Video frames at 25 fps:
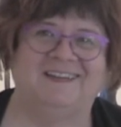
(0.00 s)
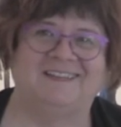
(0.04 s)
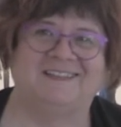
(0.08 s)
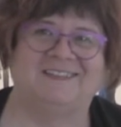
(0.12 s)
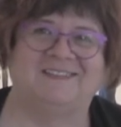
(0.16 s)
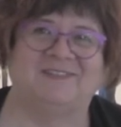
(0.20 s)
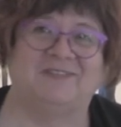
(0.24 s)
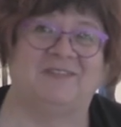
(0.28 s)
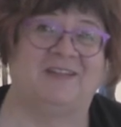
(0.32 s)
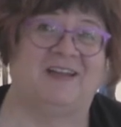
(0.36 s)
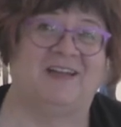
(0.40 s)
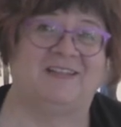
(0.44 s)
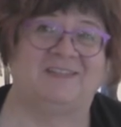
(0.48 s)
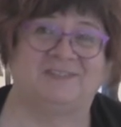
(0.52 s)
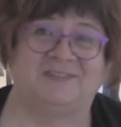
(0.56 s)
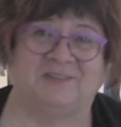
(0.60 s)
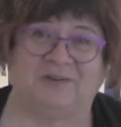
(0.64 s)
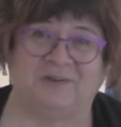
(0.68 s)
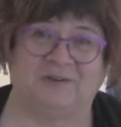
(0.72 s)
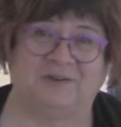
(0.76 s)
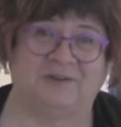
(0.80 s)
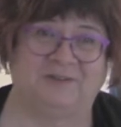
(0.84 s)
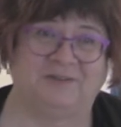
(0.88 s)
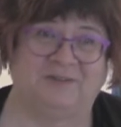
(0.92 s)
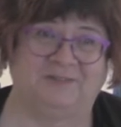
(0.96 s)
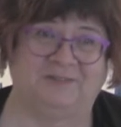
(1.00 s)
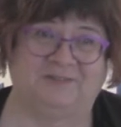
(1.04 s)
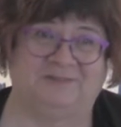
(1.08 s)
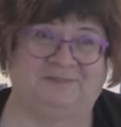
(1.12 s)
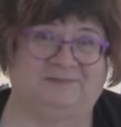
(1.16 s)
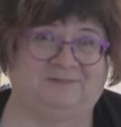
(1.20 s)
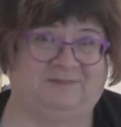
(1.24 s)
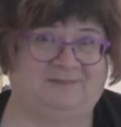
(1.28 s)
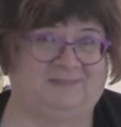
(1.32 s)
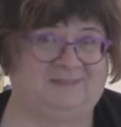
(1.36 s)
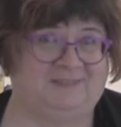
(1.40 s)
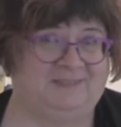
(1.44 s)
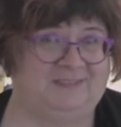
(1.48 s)
So that's all
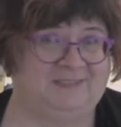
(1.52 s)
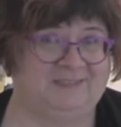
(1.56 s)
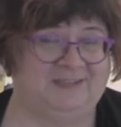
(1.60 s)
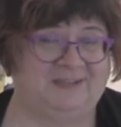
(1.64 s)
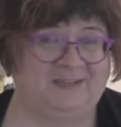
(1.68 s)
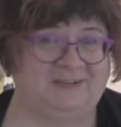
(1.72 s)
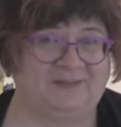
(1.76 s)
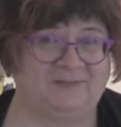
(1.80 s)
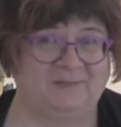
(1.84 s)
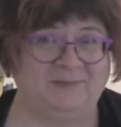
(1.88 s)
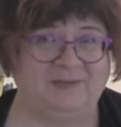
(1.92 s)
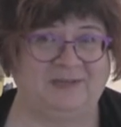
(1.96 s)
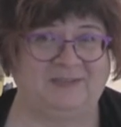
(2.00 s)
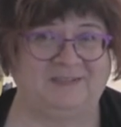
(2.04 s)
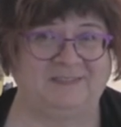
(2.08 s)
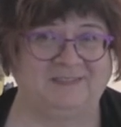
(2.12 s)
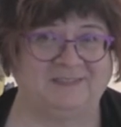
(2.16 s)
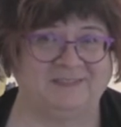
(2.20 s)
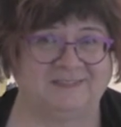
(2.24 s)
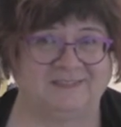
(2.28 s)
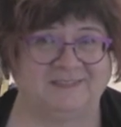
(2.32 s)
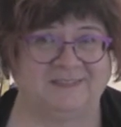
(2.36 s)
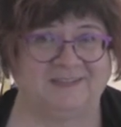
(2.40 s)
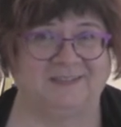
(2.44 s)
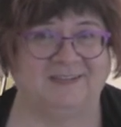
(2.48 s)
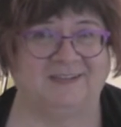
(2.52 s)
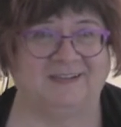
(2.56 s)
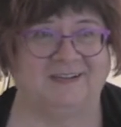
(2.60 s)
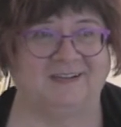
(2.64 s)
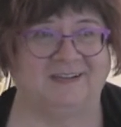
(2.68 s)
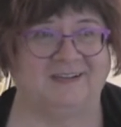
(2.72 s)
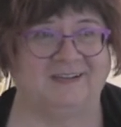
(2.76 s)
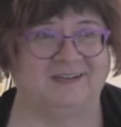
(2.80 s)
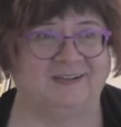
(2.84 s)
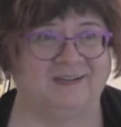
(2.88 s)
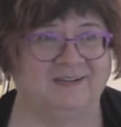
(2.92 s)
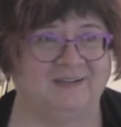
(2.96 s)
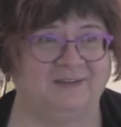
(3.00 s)
the title means.
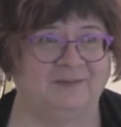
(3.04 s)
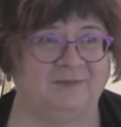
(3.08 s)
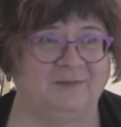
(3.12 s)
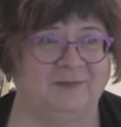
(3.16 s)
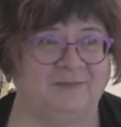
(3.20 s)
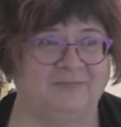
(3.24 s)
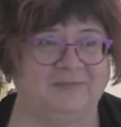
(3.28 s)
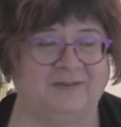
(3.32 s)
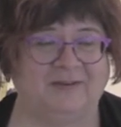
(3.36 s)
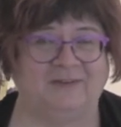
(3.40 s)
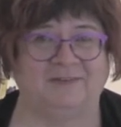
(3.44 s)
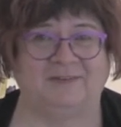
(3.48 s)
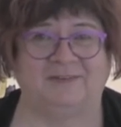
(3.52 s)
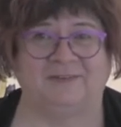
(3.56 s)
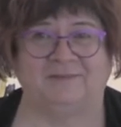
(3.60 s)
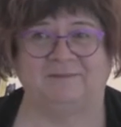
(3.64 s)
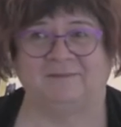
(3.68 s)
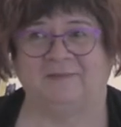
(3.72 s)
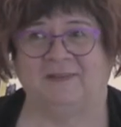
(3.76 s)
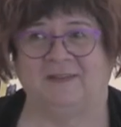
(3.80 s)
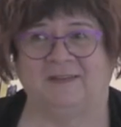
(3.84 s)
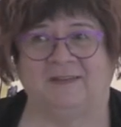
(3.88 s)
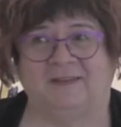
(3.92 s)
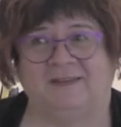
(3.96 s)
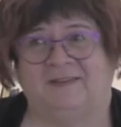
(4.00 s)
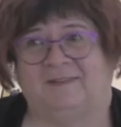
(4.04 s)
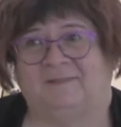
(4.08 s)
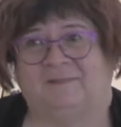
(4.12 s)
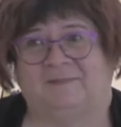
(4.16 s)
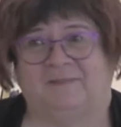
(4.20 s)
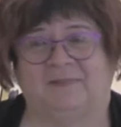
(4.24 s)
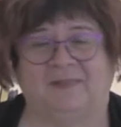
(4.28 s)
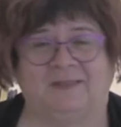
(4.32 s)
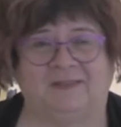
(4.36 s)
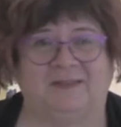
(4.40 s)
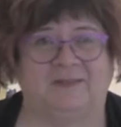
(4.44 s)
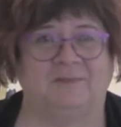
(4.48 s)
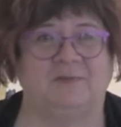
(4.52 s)
We found it
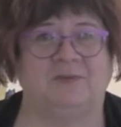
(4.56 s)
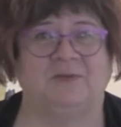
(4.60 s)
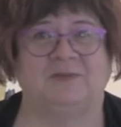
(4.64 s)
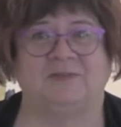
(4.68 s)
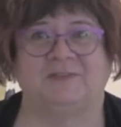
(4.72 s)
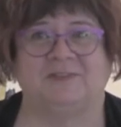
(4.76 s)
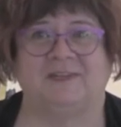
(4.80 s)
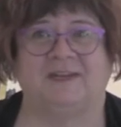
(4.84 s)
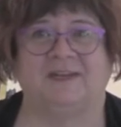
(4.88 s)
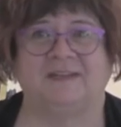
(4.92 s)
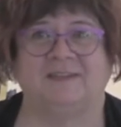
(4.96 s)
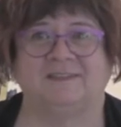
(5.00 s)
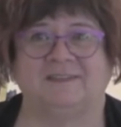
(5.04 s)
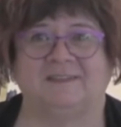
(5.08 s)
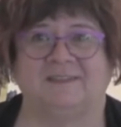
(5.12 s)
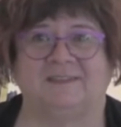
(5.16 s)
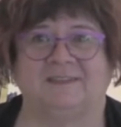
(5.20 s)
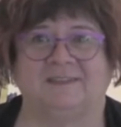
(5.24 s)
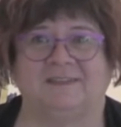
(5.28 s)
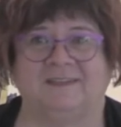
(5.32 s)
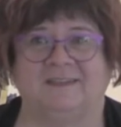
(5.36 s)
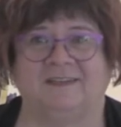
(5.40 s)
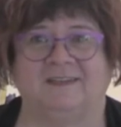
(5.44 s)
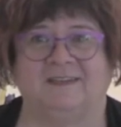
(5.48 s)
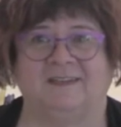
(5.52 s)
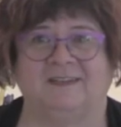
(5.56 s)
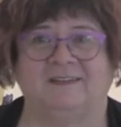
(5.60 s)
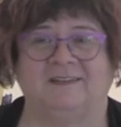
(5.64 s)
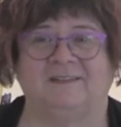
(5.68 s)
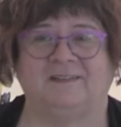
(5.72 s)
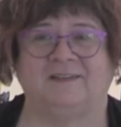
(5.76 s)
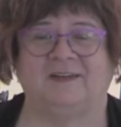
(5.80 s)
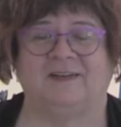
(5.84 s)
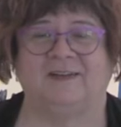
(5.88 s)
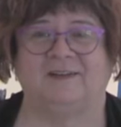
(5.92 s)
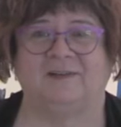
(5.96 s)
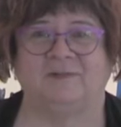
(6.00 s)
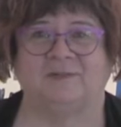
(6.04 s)
amused us and
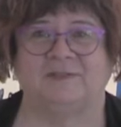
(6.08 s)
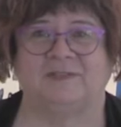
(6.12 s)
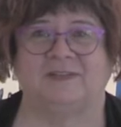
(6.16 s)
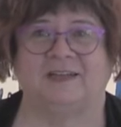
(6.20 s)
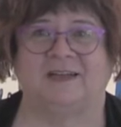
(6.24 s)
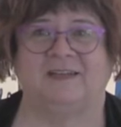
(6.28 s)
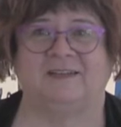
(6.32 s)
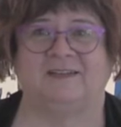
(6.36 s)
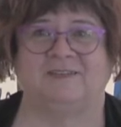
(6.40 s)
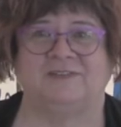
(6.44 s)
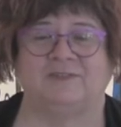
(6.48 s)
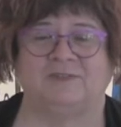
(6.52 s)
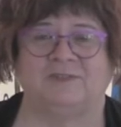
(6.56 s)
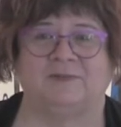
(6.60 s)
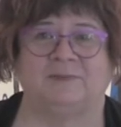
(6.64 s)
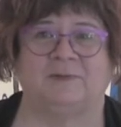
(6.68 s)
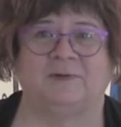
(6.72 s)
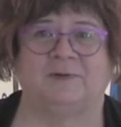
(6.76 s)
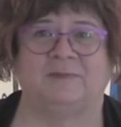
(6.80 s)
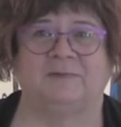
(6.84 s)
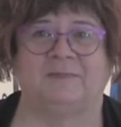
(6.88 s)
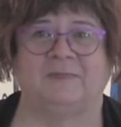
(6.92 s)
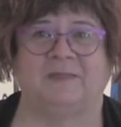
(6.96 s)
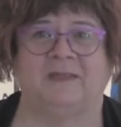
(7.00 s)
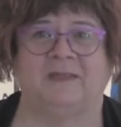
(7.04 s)
thought it was kind of suitable.